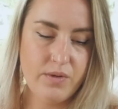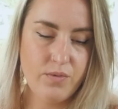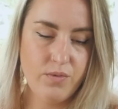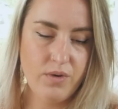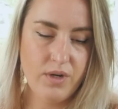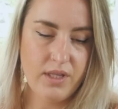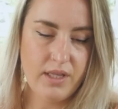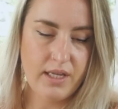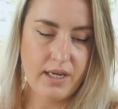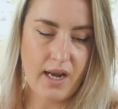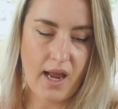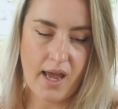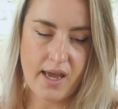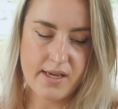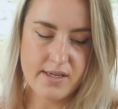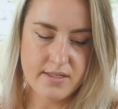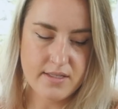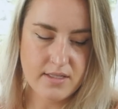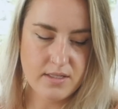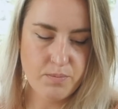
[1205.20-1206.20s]
really
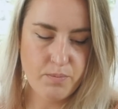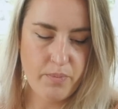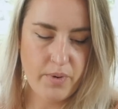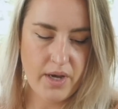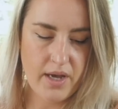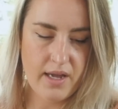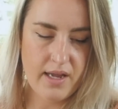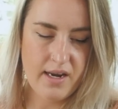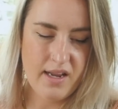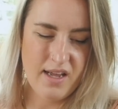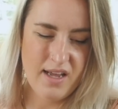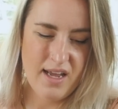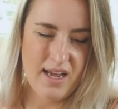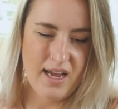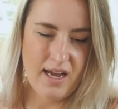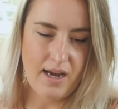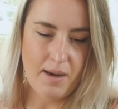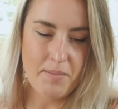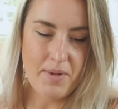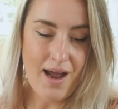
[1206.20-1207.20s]
nice, but
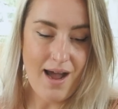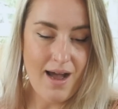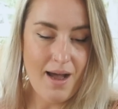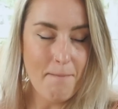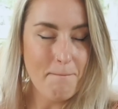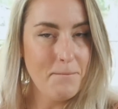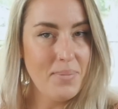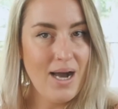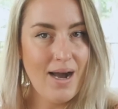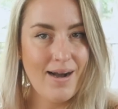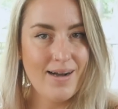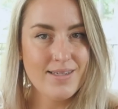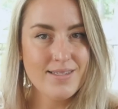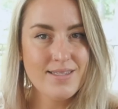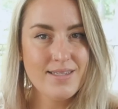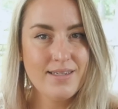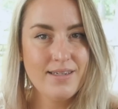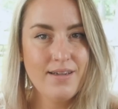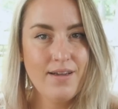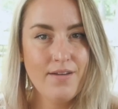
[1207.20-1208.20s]
I'm not
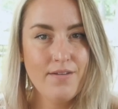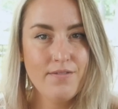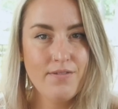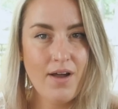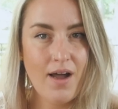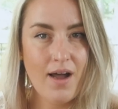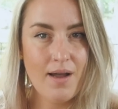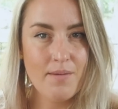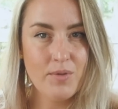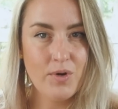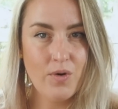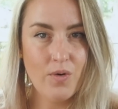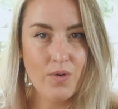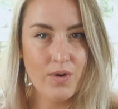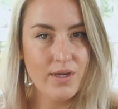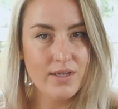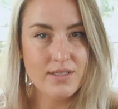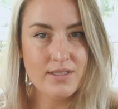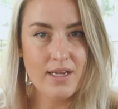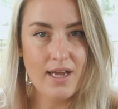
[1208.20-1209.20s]
positive I'm
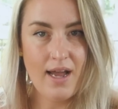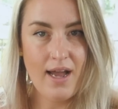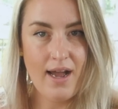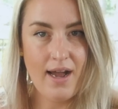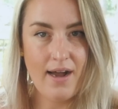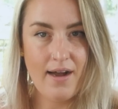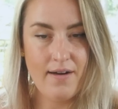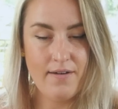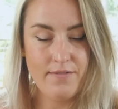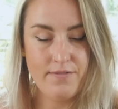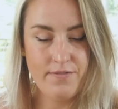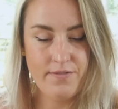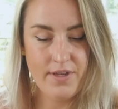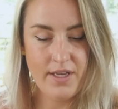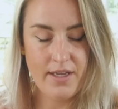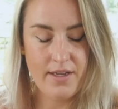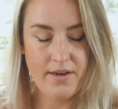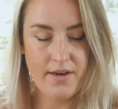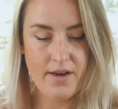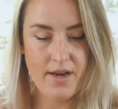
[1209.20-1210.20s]
going to have
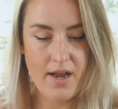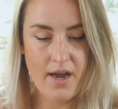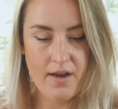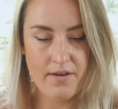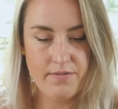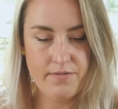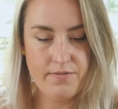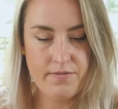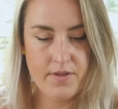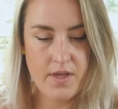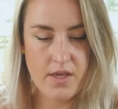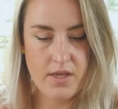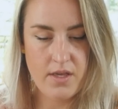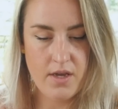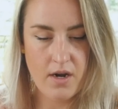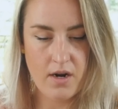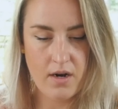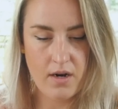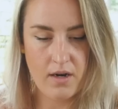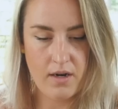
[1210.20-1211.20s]
enough
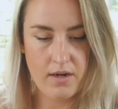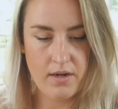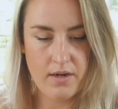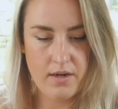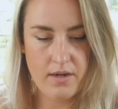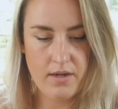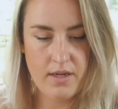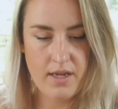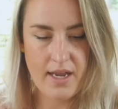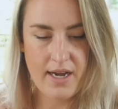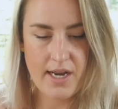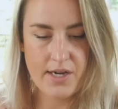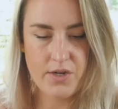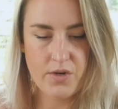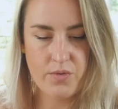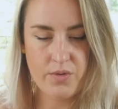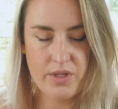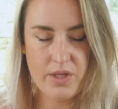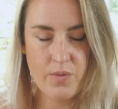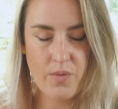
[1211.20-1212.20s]
yarn, and I
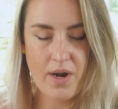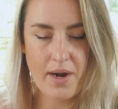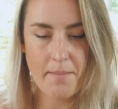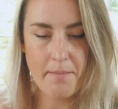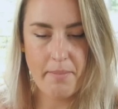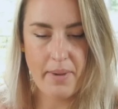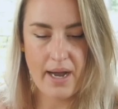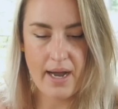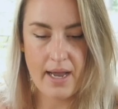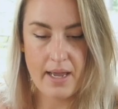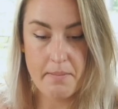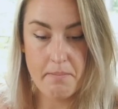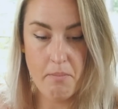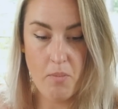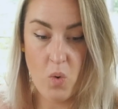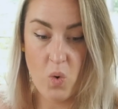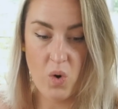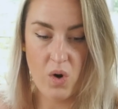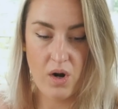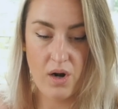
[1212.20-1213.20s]
don't really want to buy
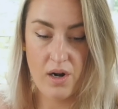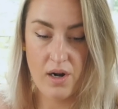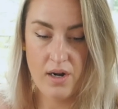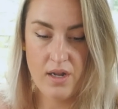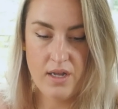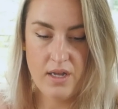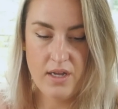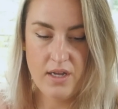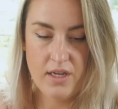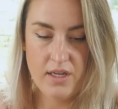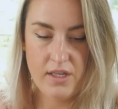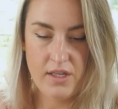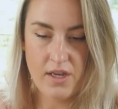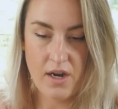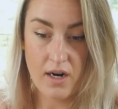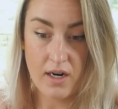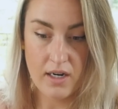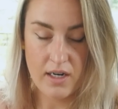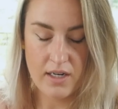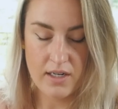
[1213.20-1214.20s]
more
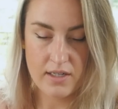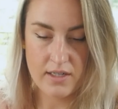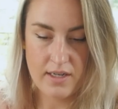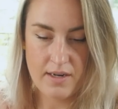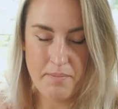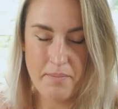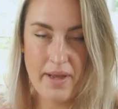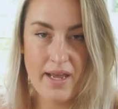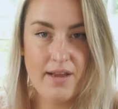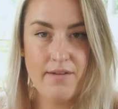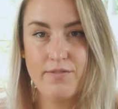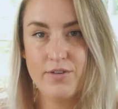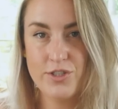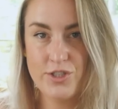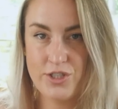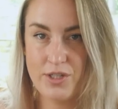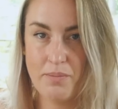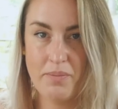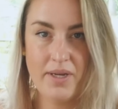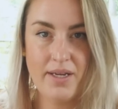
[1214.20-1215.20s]
yarn and pay for
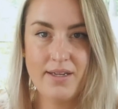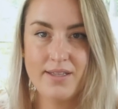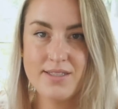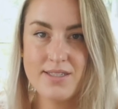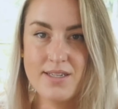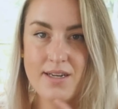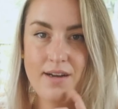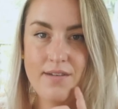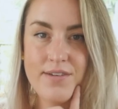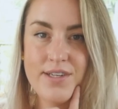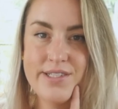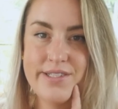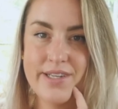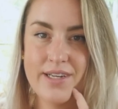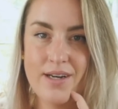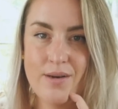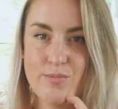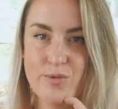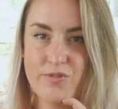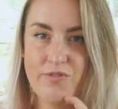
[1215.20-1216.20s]
shipping and stuff because it
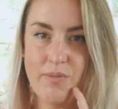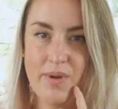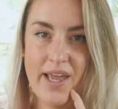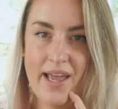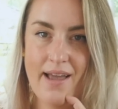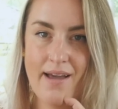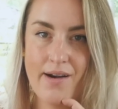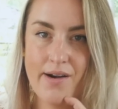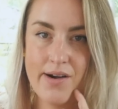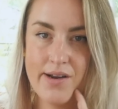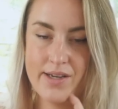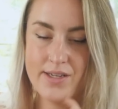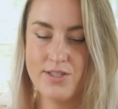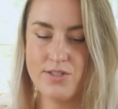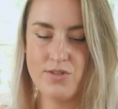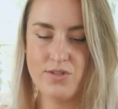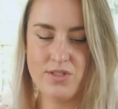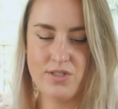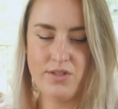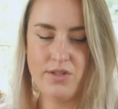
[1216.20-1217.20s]
comes from Canada,
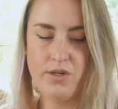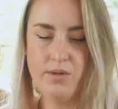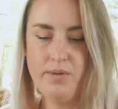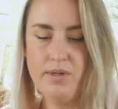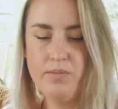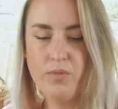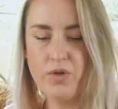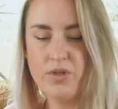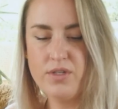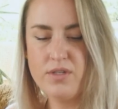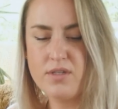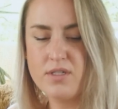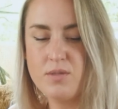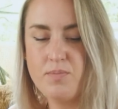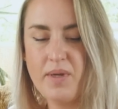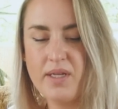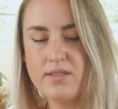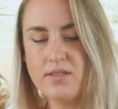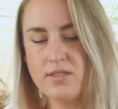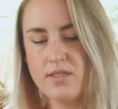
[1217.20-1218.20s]
so it's a little bit more
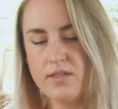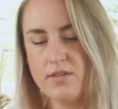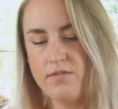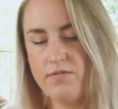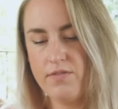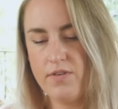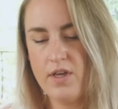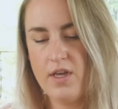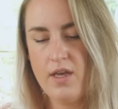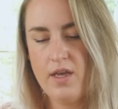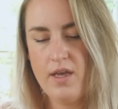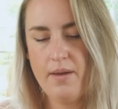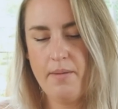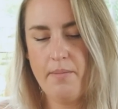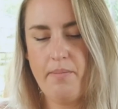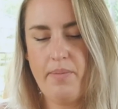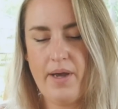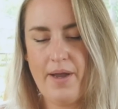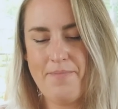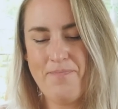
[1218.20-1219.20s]
expensive,
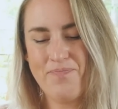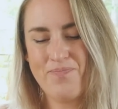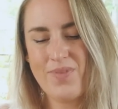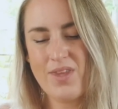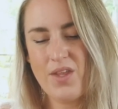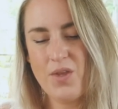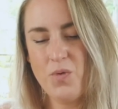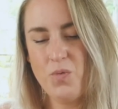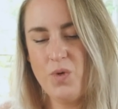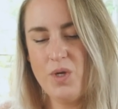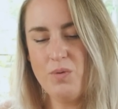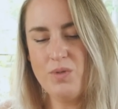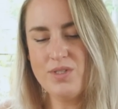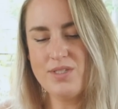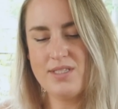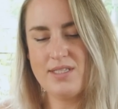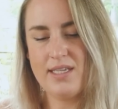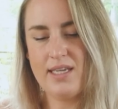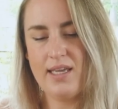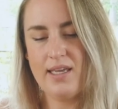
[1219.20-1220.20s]
but we will
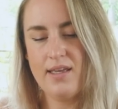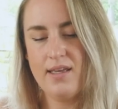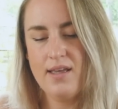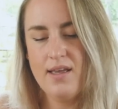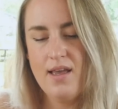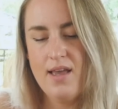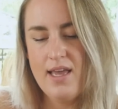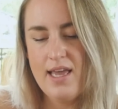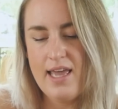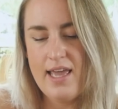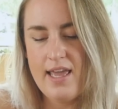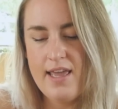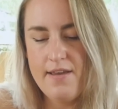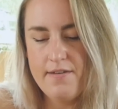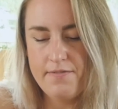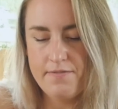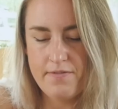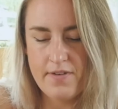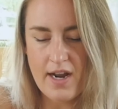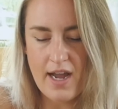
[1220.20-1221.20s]
see.
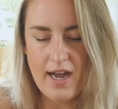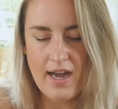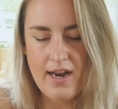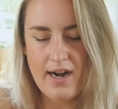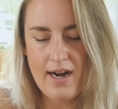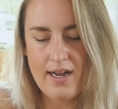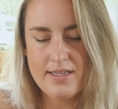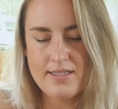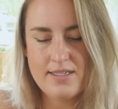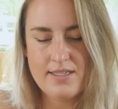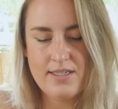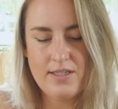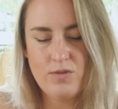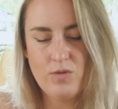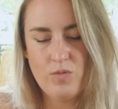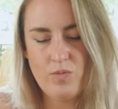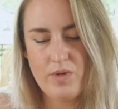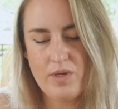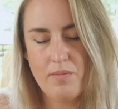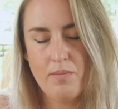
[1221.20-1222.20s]
If not, I still
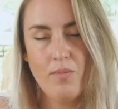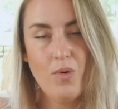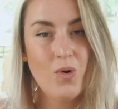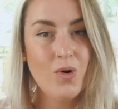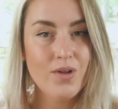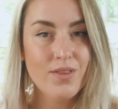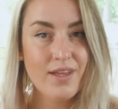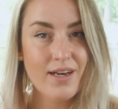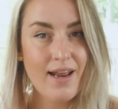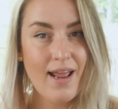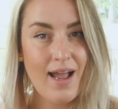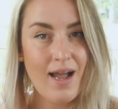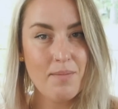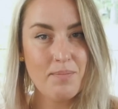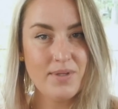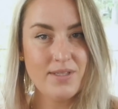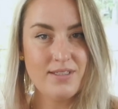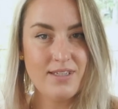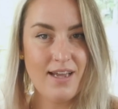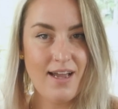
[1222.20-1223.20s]
will be more than
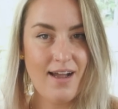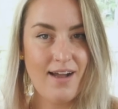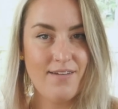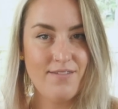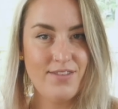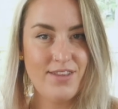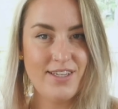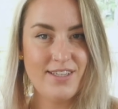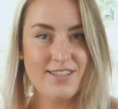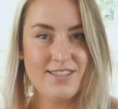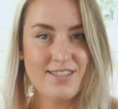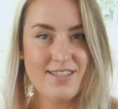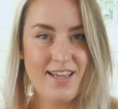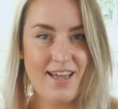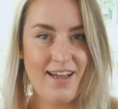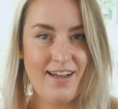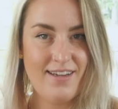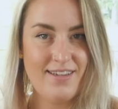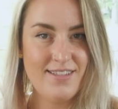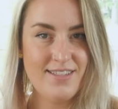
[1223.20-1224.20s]
happy to have this
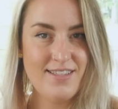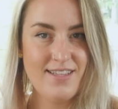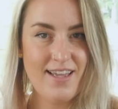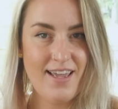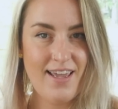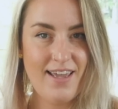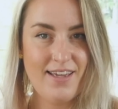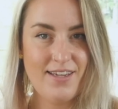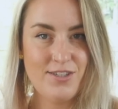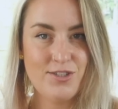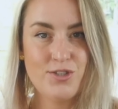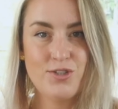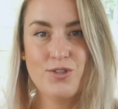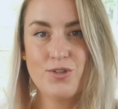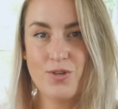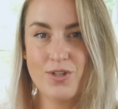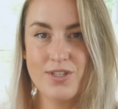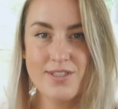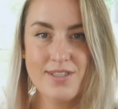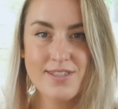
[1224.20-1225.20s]
as a
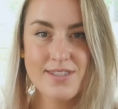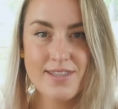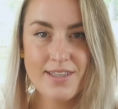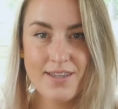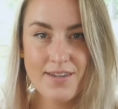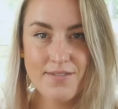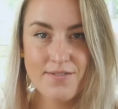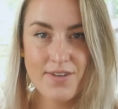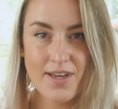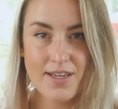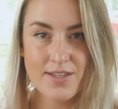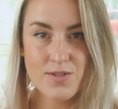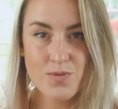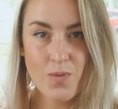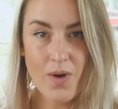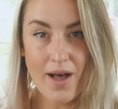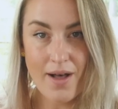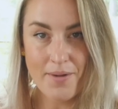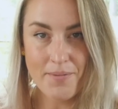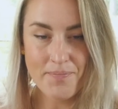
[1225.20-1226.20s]
short sleeve as
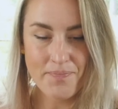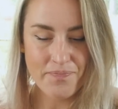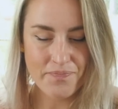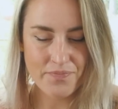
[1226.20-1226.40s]
well.